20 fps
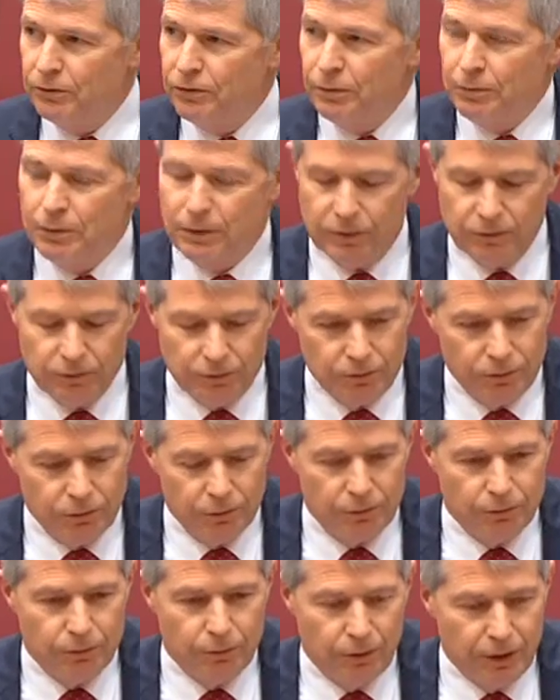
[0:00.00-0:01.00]
some of the
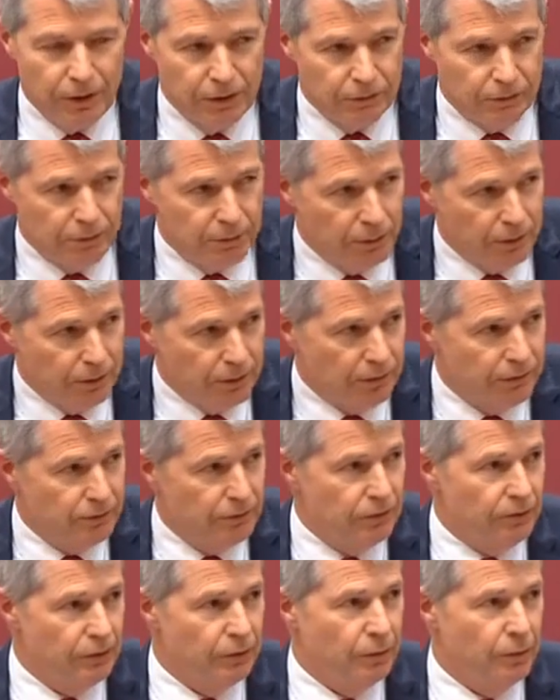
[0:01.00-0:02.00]
concerns raised by
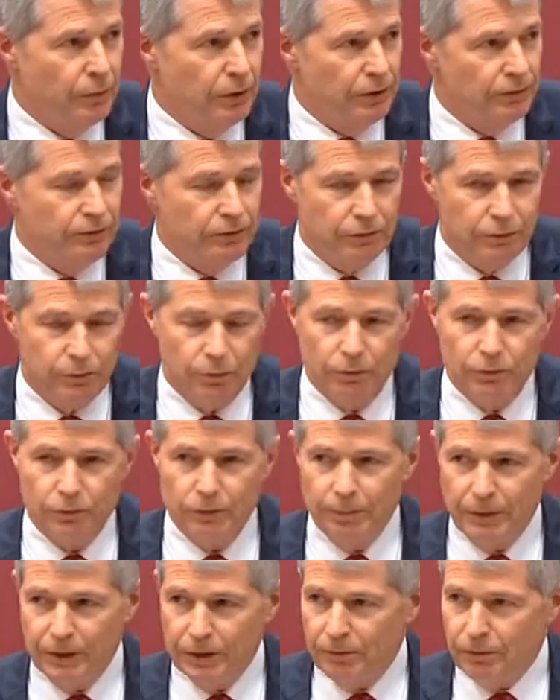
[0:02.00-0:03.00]
Senator Rice, I just wanted
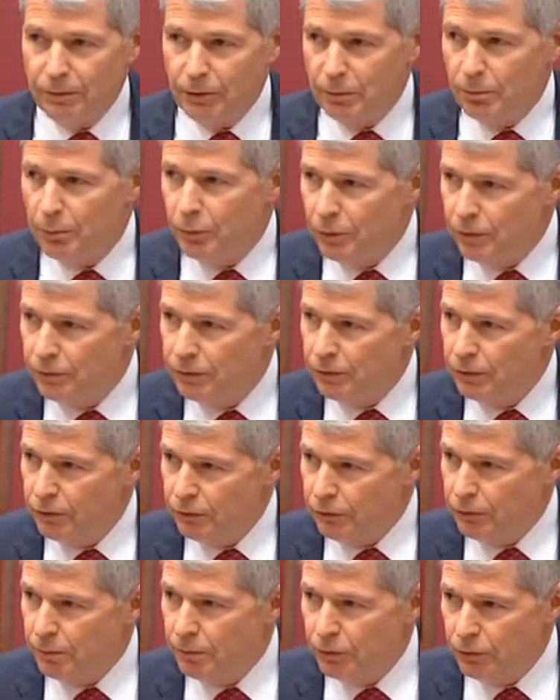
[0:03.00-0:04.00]
to make a very brief
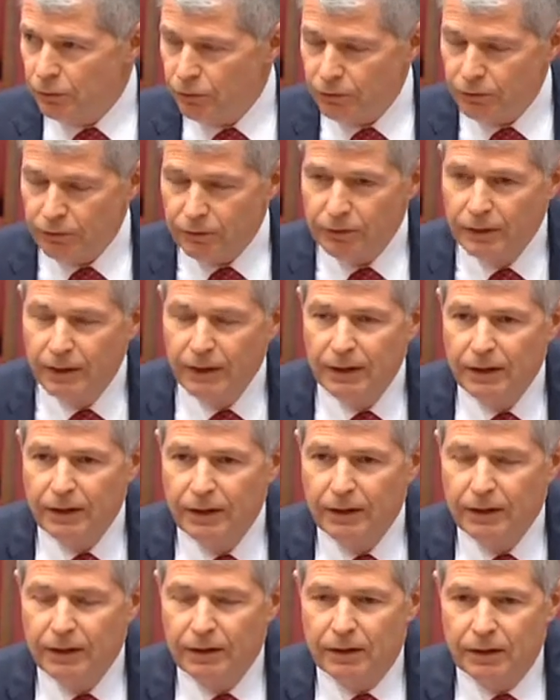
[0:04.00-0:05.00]
contribution.
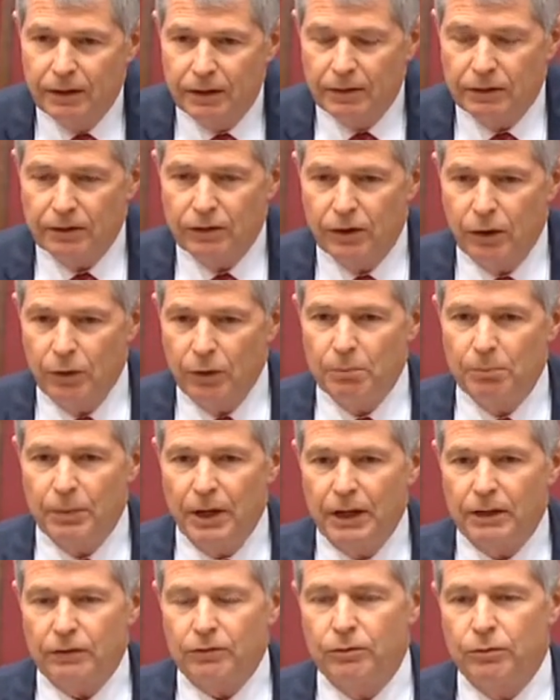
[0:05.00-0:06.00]
Going
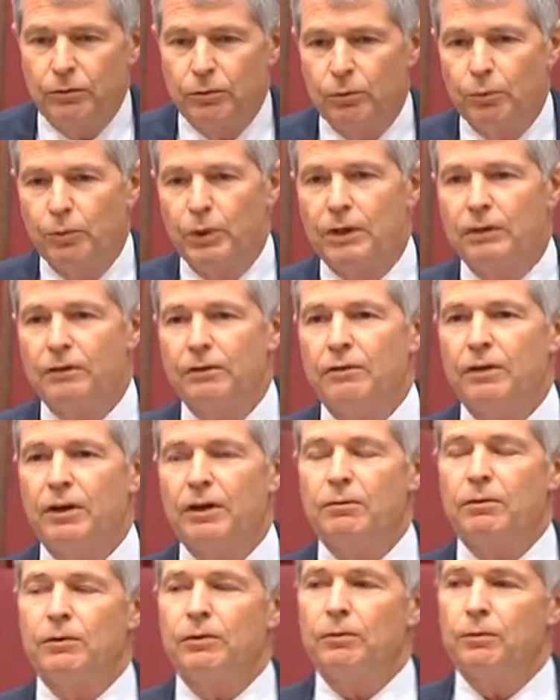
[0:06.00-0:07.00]
back to when
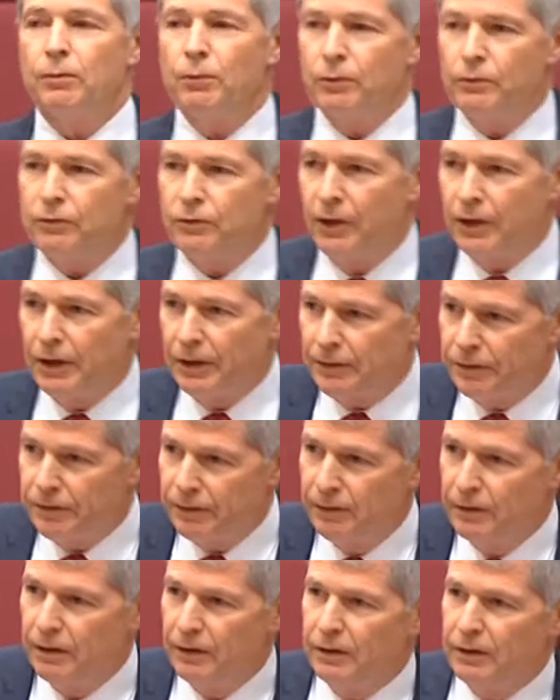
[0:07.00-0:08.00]
David
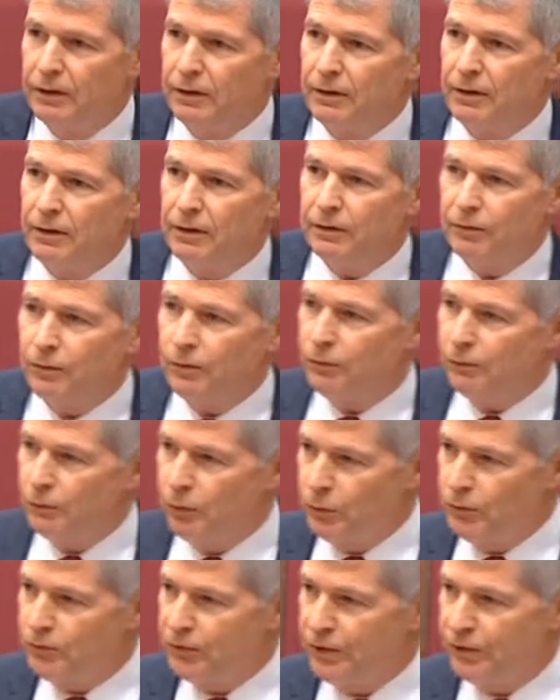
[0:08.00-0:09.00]
Forsyth, not
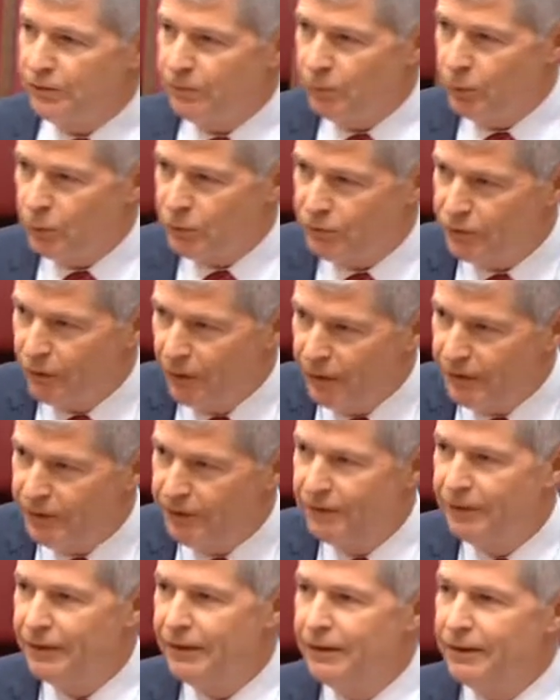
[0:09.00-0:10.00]
Fawcett,
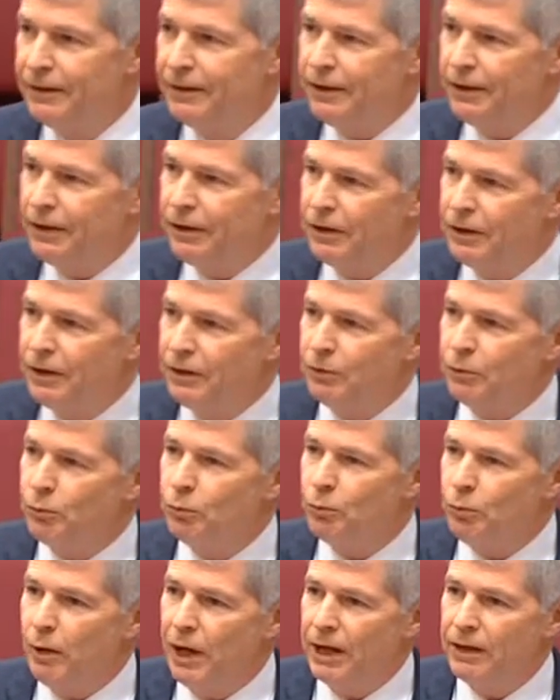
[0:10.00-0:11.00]
Forsyth,
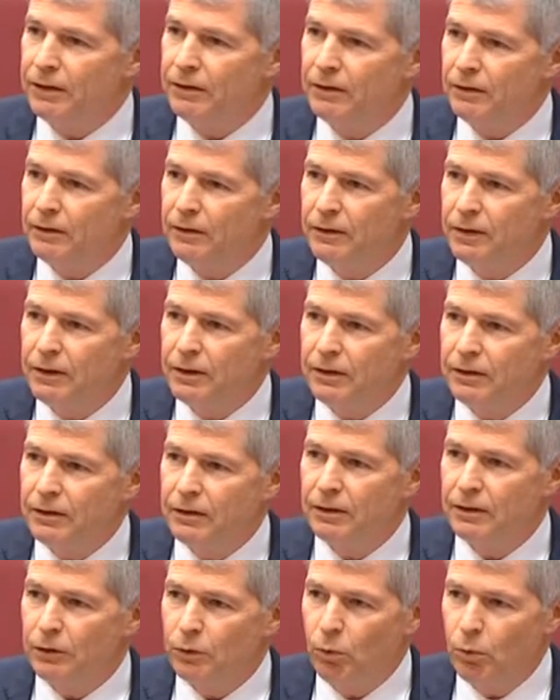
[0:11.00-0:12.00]
ran the
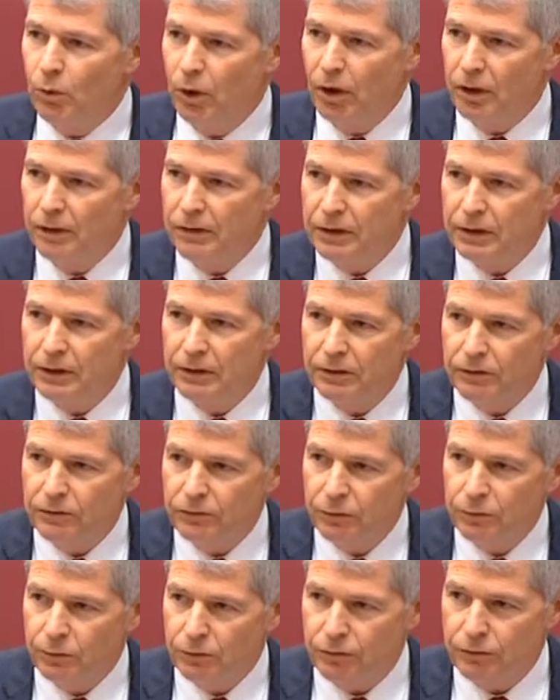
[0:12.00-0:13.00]
inquiry
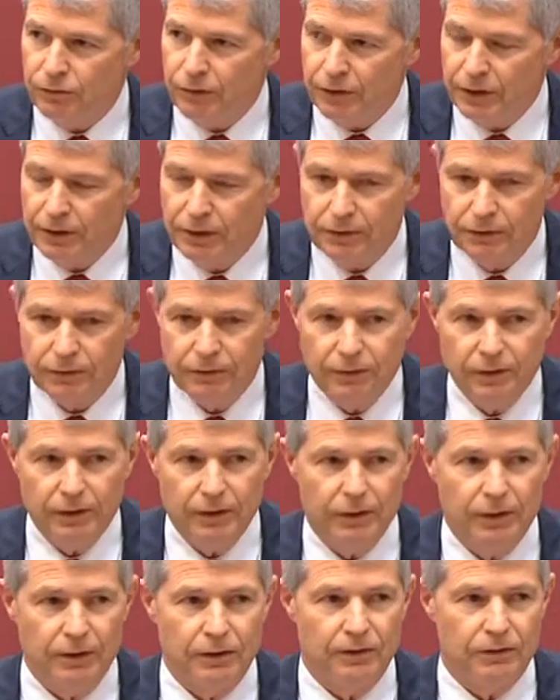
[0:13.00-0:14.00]
into Australia's
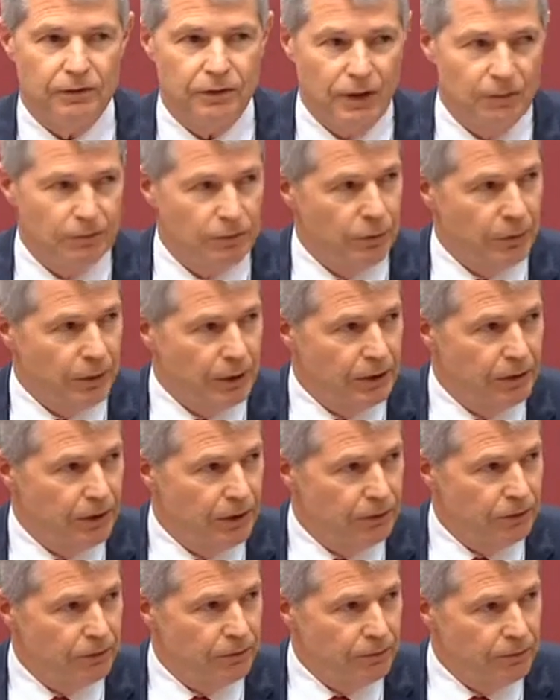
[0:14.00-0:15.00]
safety
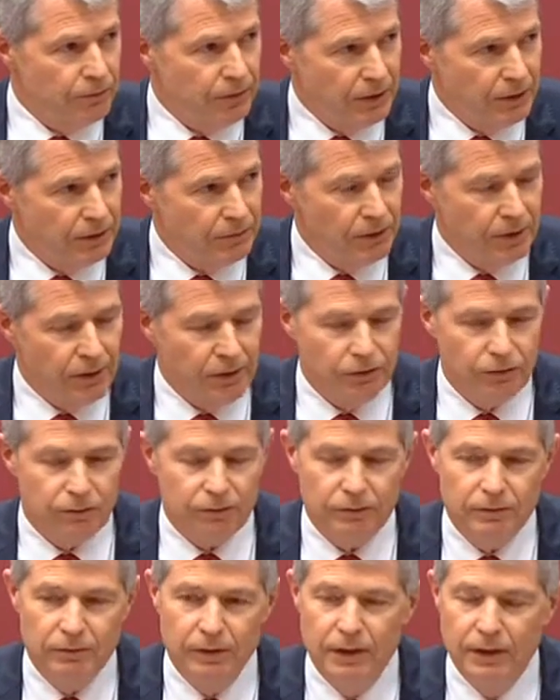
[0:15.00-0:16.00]
regulation for
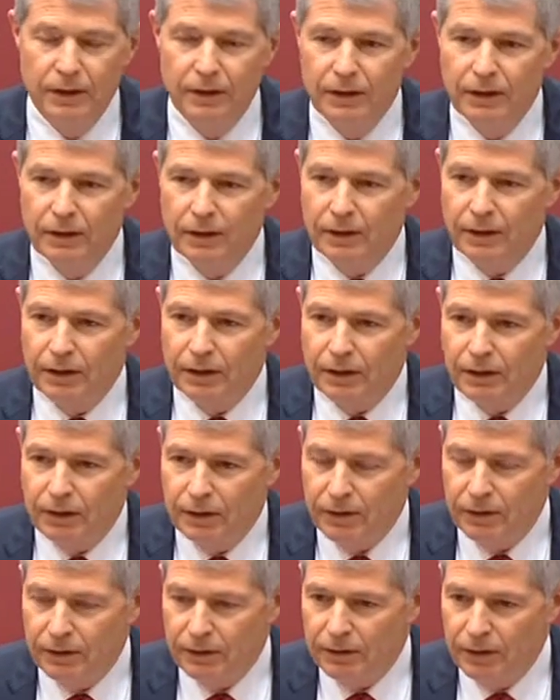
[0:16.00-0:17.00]
aviation,
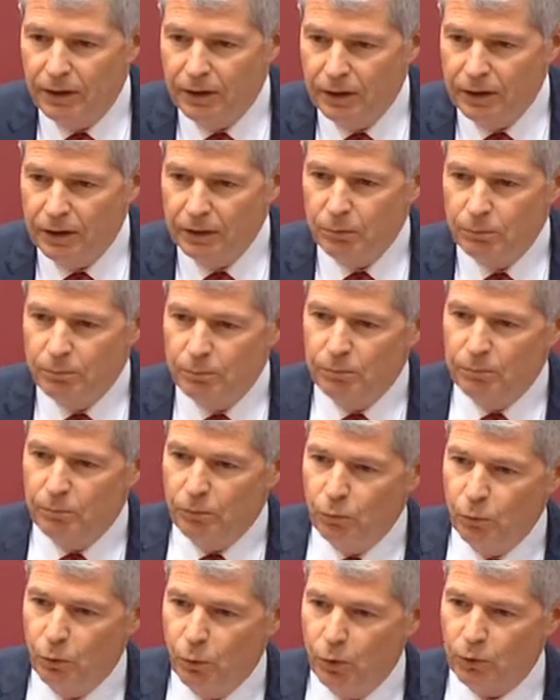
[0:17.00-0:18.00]
I
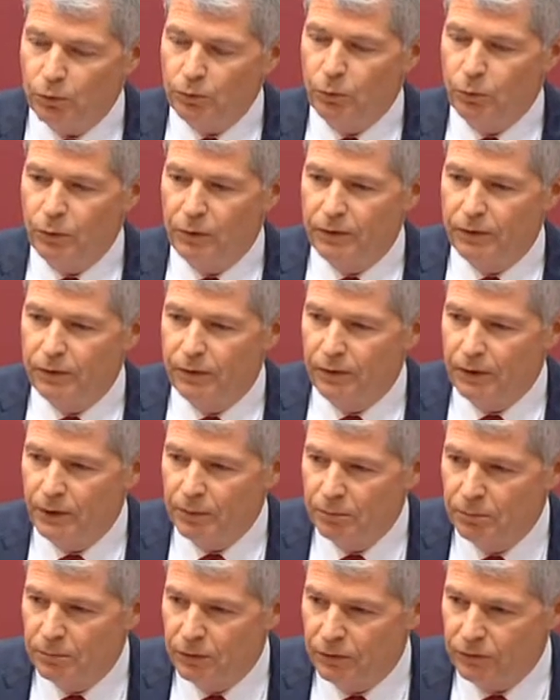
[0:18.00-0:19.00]
worked with the
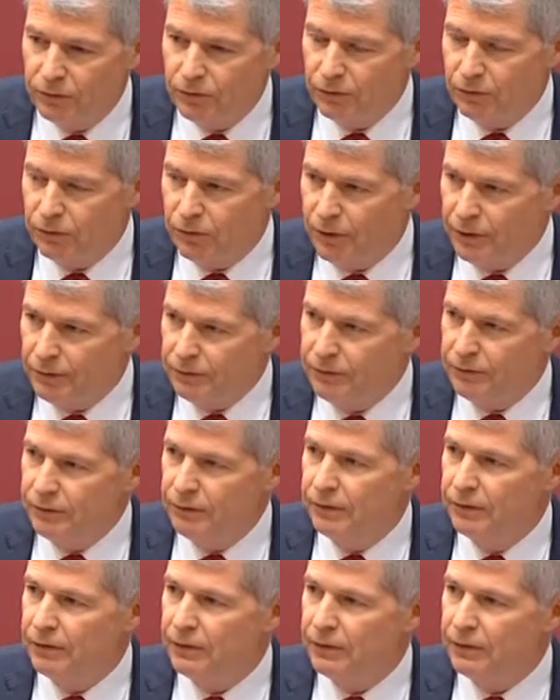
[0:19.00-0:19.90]
then Minister Truss